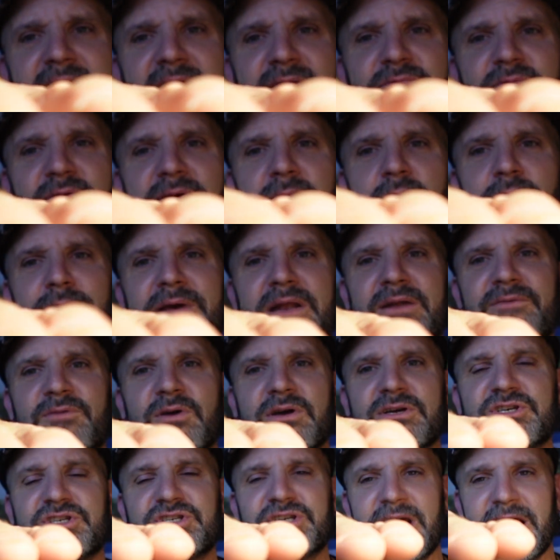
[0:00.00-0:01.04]
Every bit of
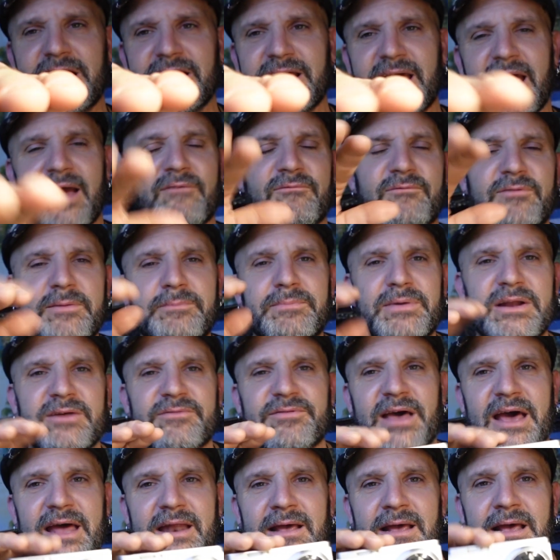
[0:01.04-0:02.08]
the shake, every bit of
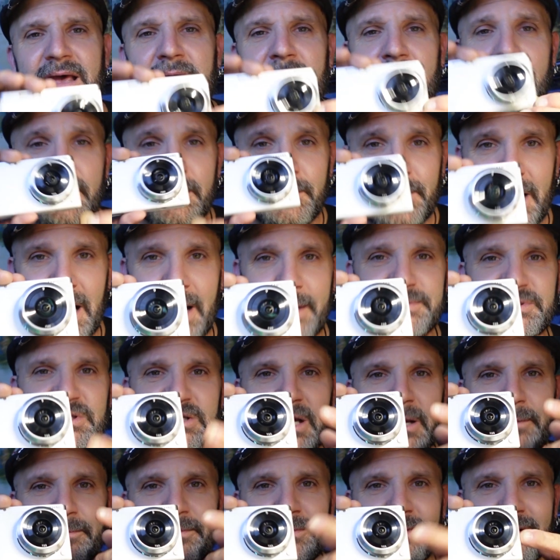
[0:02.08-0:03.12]
that pops
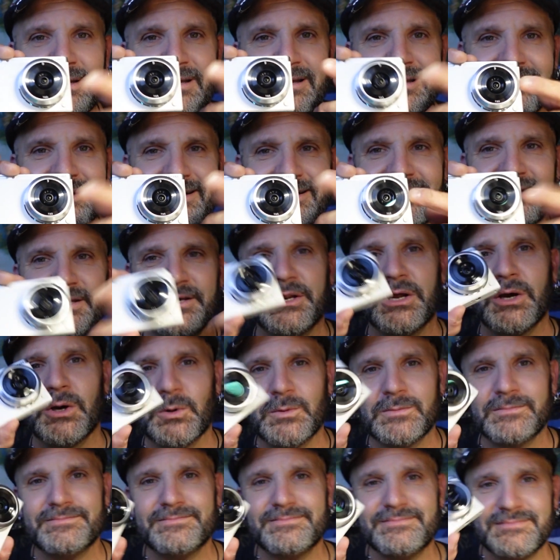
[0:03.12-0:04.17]
up, you
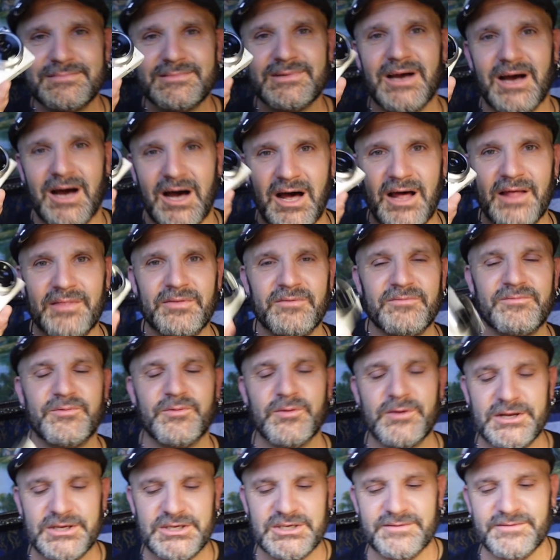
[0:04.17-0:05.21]
know, on the
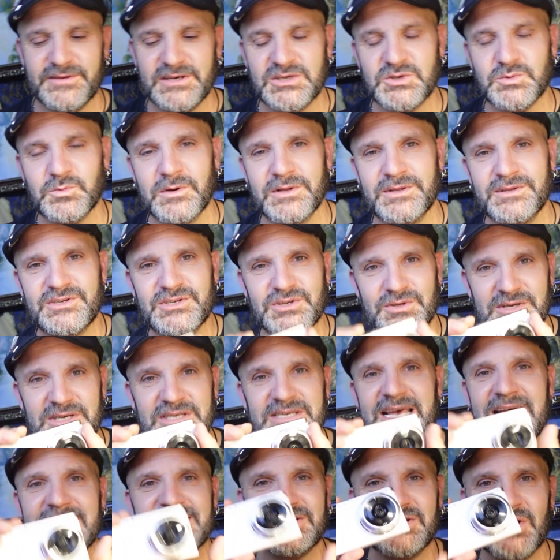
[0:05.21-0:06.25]
footage of this one. So this
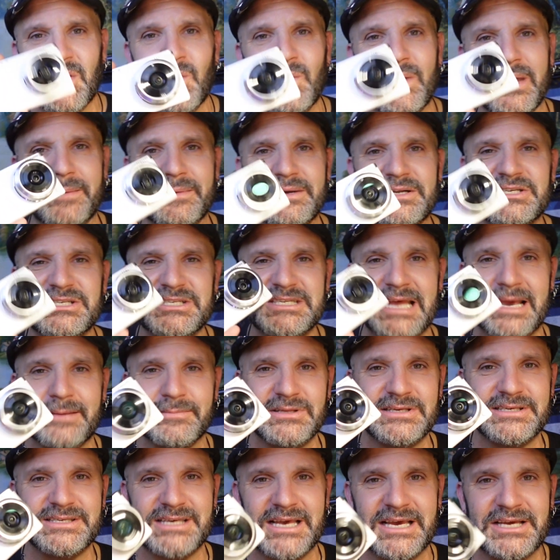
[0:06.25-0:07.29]
has no image
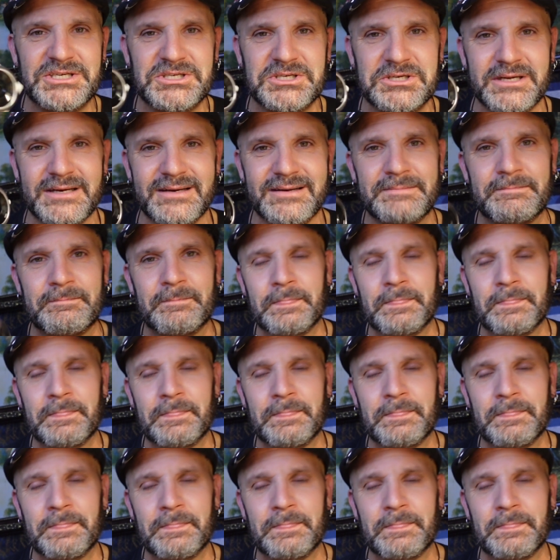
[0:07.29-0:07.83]
stabilization.